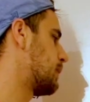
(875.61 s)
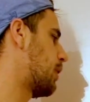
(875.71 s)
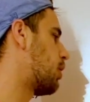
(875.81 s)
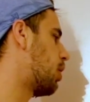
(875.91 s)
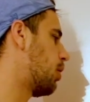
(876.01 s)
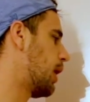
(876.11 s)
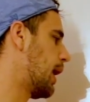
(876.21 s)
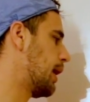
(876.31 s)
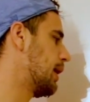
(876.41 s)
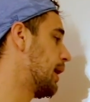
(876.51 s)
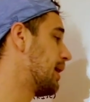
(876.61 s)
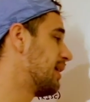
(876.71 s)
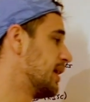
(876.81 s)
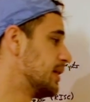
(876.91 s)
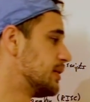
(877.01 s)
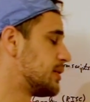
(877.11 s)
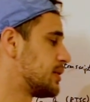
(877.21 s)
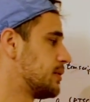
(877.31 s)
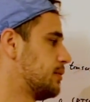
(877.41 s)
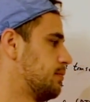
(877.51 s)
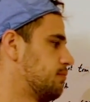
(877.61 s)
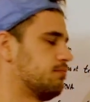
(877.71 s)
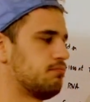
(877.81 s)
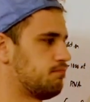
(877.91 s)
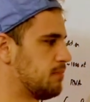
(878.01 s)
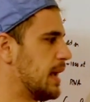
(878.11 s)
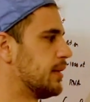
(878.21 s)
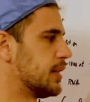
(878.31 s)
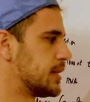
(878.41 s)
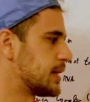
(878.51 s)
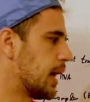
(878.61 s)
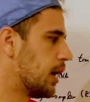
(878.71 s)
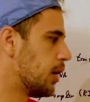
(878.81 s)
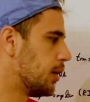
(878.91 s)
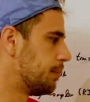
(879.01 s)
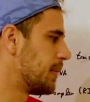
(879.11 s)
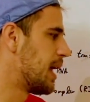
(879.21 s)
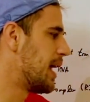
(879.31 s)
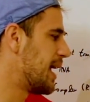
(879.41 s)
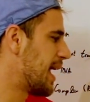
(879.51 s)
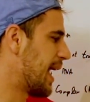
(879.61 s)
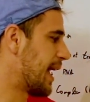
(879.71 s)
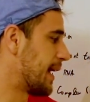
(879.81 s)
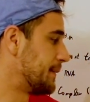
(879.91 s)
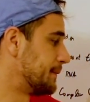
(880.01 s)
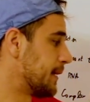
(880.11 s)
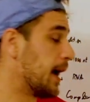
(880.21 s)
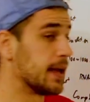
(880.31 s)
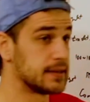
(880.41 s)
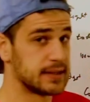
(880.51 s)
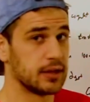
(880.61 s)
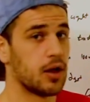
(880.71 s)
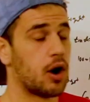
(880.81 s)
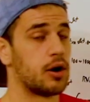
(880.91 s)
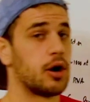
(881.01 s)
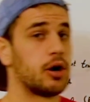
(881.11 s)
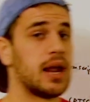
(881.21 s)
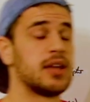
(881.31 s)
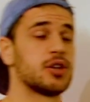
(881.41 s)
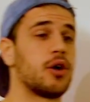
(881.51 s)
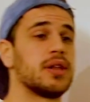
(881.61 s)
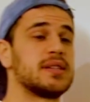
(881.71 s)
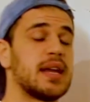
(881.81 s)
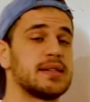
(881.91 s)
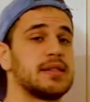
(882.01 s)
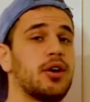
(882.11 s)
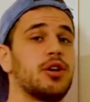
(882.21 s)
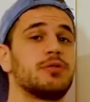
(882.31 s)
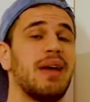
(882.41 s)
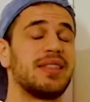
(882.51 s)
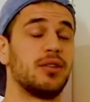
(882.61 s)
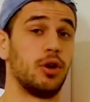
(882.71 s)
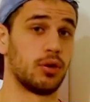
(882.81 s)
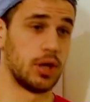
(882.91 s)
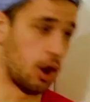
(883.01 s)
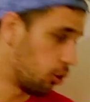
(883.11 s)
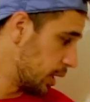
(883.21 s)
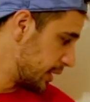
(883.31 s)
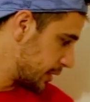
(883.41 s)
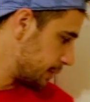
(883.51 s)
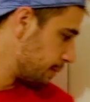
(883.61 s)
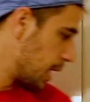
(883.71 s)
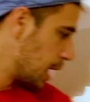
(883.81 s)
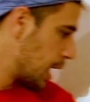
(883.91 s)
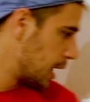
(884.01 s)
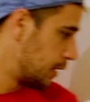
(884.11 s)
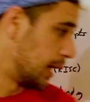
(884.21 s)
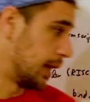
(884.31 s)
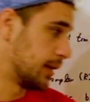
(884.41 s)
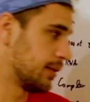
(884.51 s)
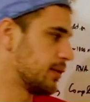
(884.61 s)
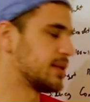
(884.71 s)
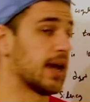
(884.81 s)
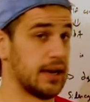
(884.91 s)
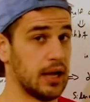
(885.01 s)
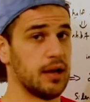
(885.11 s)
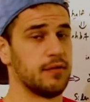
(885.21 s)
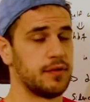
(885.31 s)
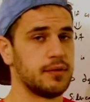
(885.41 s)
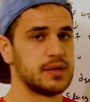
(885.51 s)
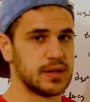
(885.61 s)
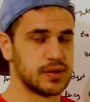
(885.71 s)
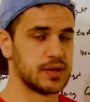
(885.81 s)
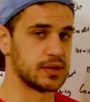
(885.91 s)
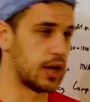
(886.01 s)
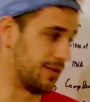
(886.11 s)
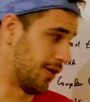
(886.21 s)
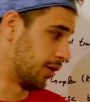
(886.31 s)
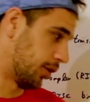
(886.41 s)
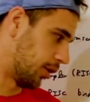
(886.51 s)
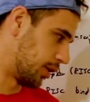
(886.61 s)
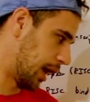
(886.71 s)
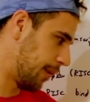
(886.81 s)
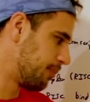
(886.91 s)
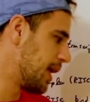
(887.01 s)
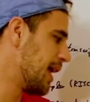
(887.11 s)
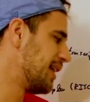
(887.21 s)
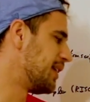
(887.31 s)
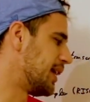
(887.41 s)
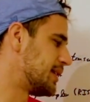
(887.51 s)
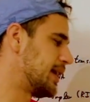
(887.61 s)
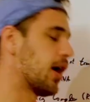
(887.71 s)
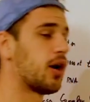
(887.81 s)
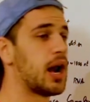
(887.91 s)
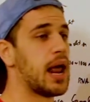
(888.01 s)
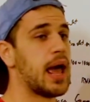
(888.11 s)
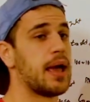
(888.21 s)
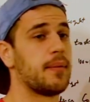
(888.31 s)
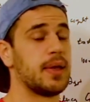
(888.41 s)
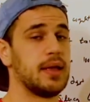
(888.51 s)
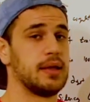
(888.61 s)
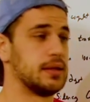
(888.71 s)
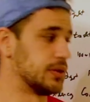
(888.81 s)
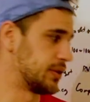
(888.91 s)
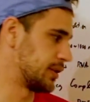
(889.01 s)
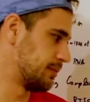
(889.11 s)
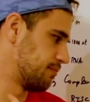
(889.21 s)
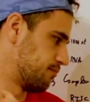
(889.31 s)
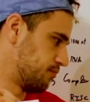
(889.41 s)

rRNA is made in the cell, and a single rRNA is all that's necessary to make the nucleolus, the site of synthesis of rRNA. The tRNA is